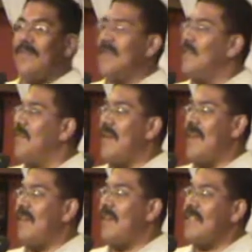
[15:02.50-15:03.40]
or doing
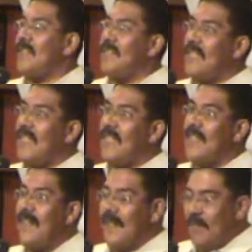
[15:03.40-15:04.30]
whatever it is you did,
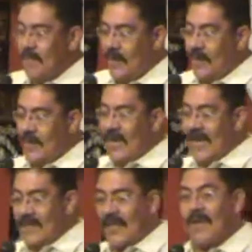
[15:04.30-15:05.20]
go, to
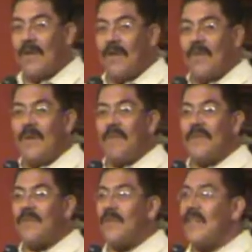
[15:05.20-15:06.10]
actually go to
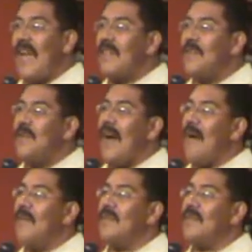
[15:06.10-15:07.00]
women's for that two
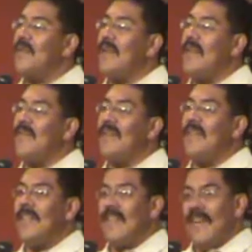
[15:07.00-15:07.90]
hours or whatever
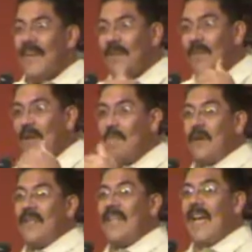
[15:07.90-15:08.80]
and, and
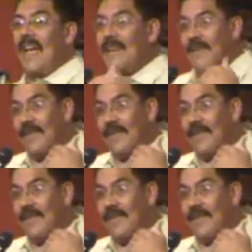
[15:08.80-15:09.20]
put that